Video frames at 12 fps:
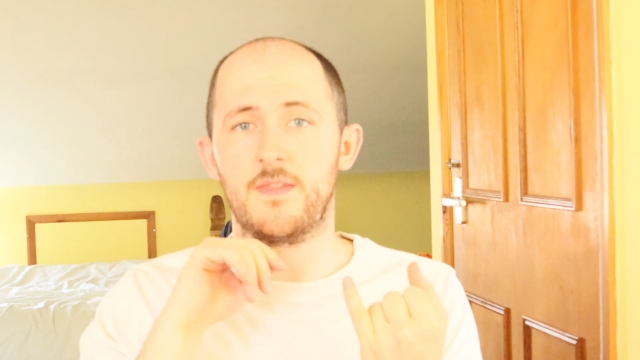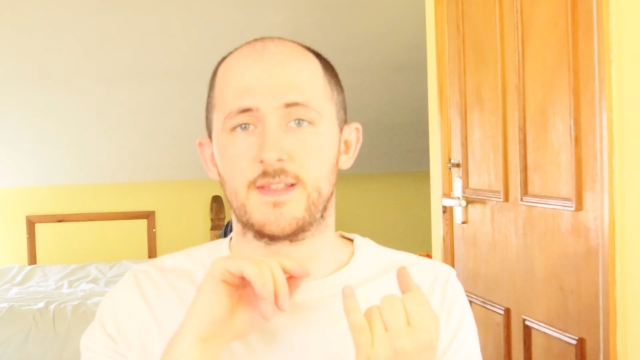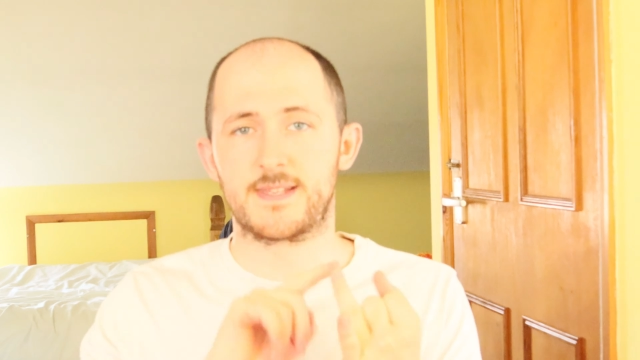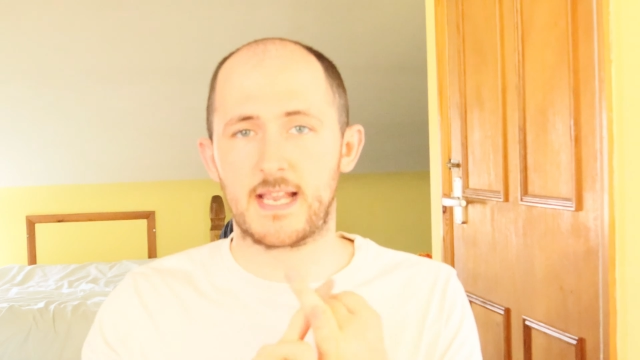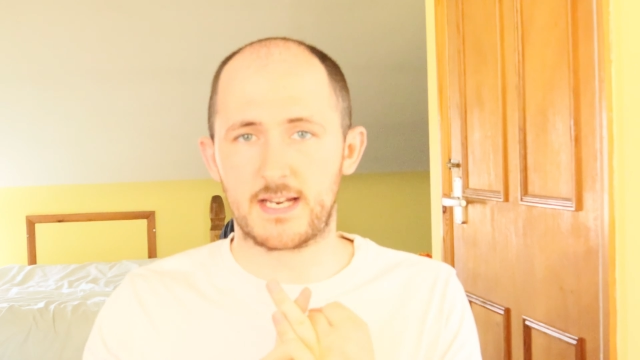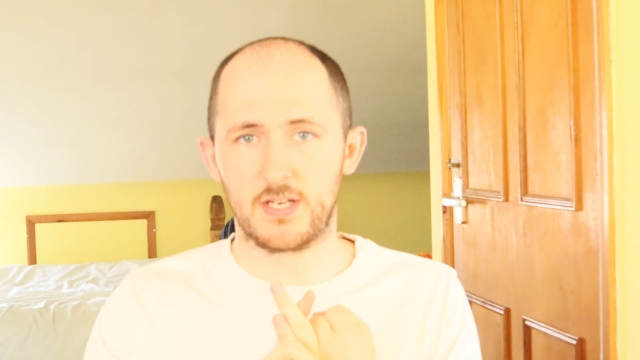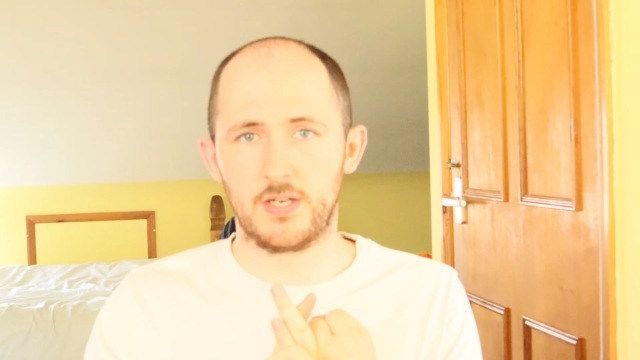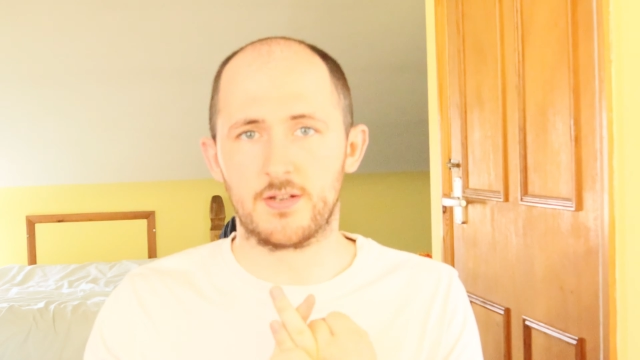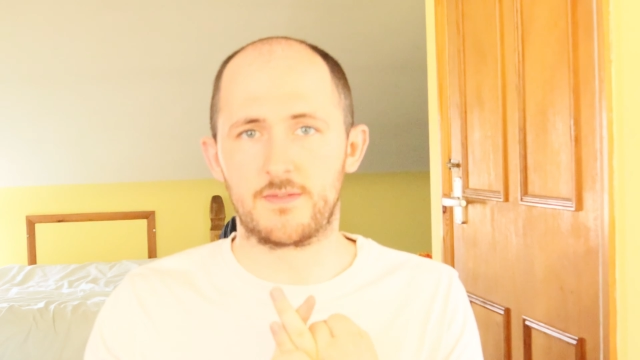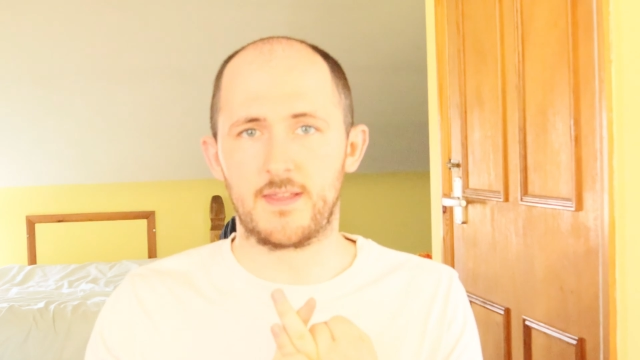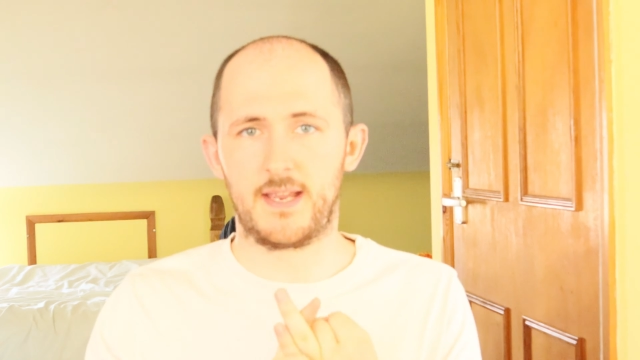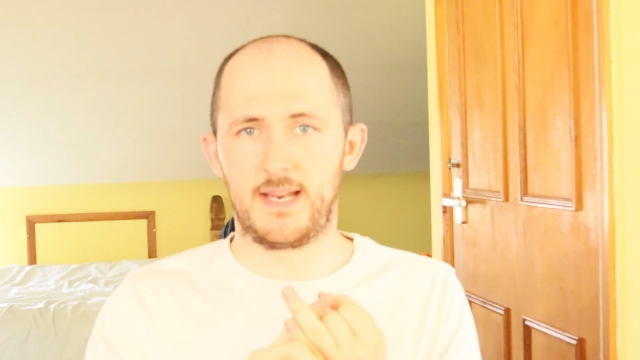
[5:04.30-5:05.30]
The second
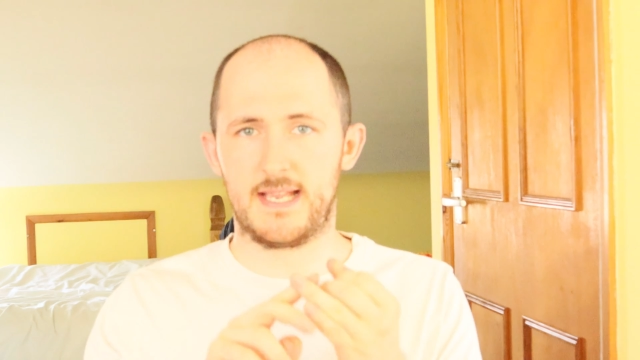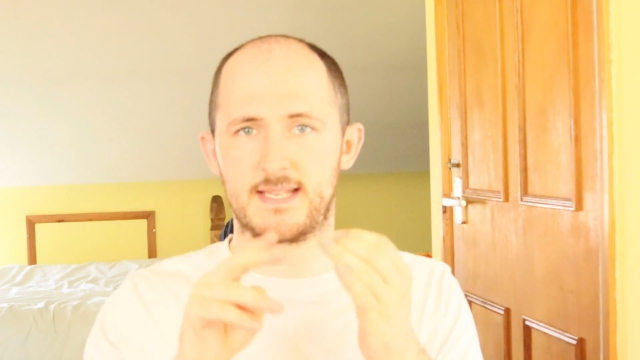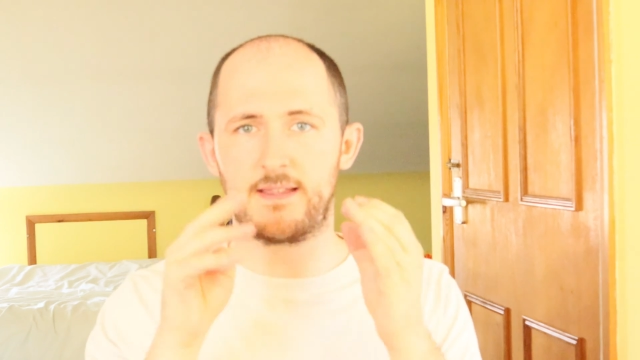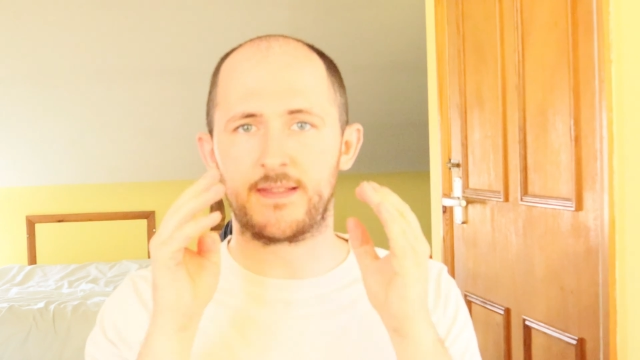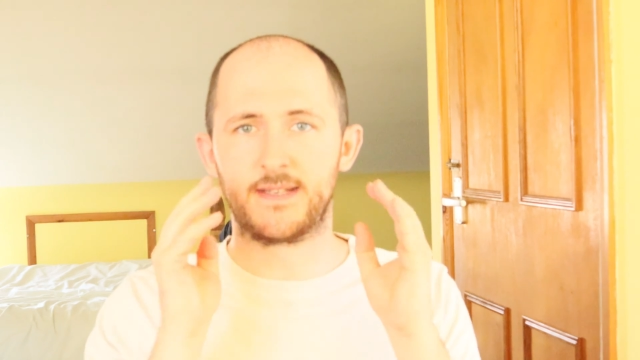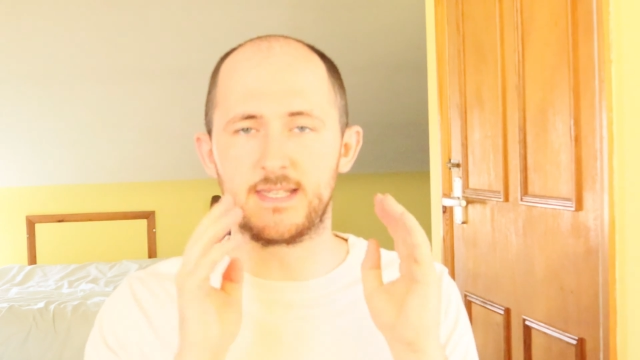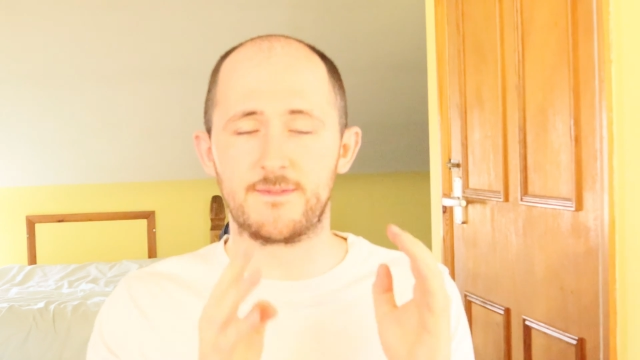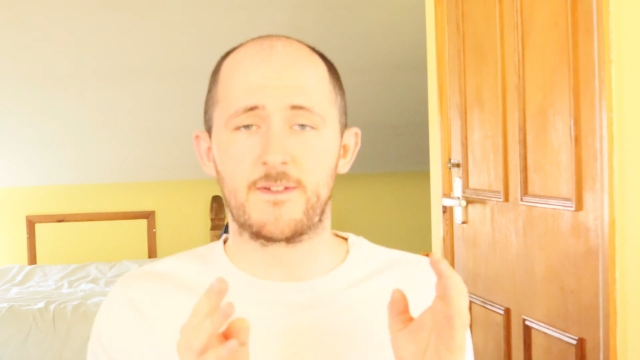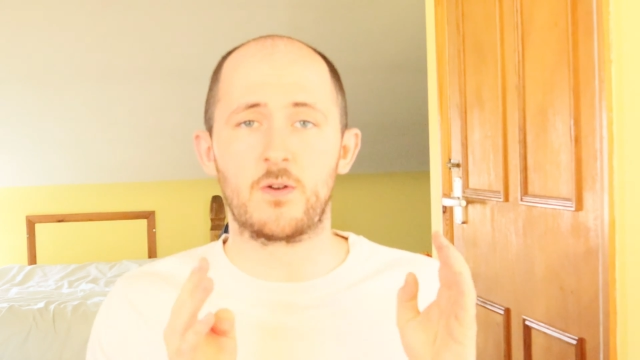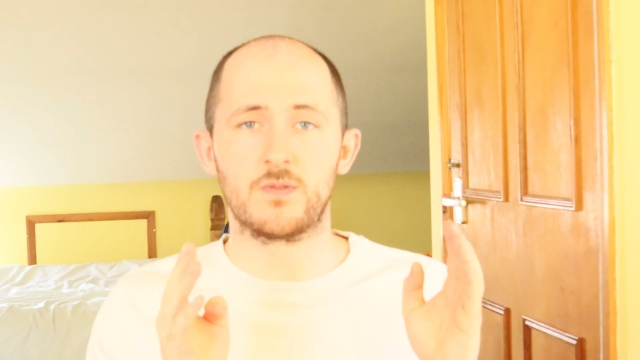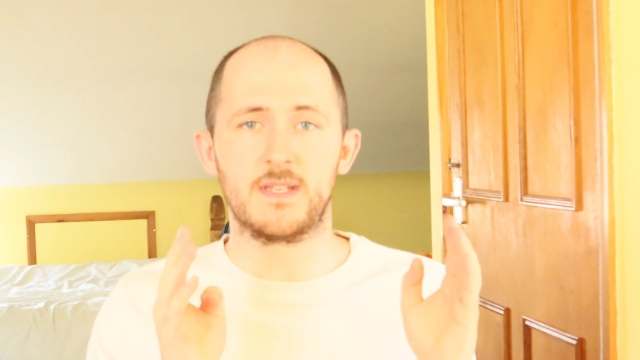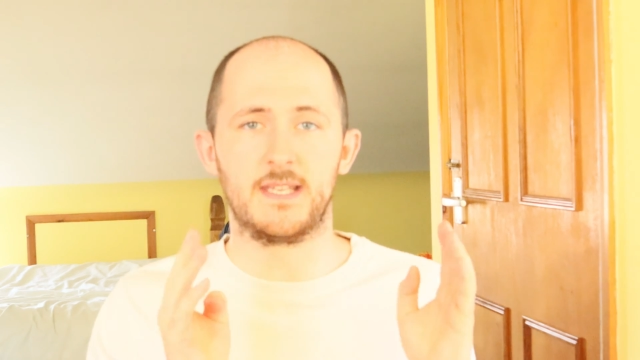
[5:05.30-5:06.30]
good thing is that the
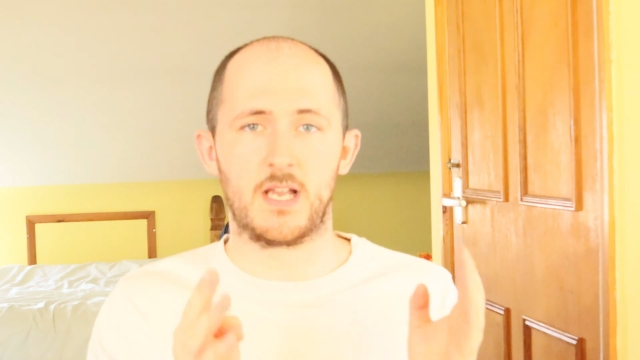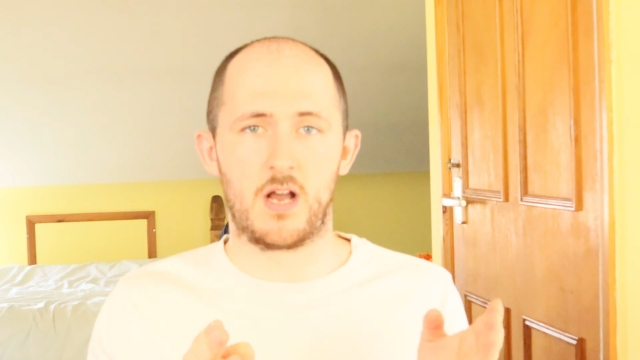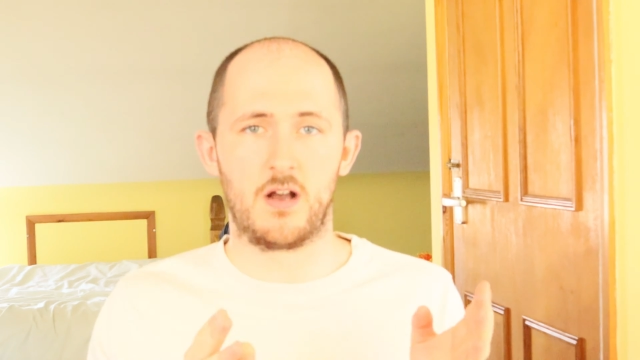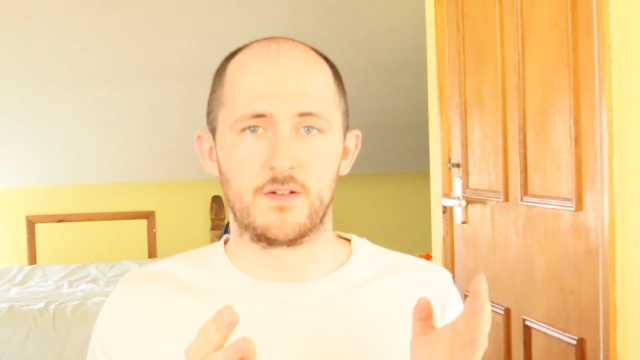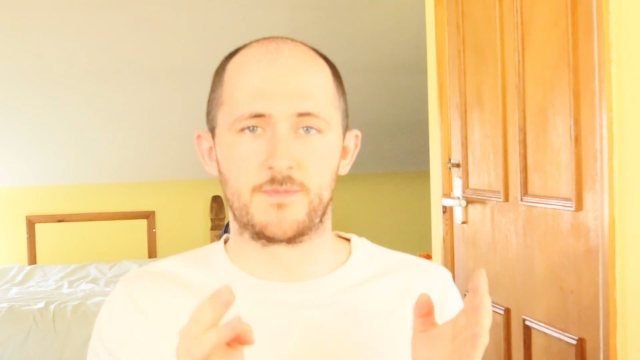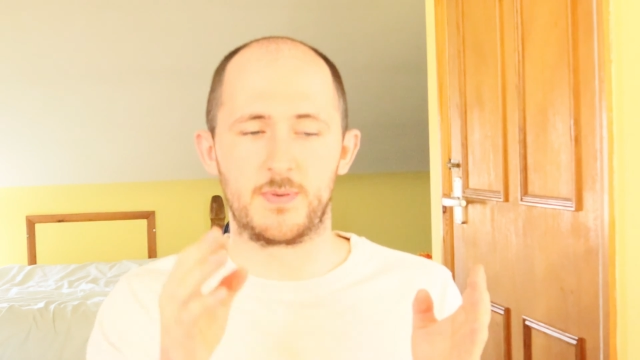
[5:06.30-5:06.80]
difficulty curve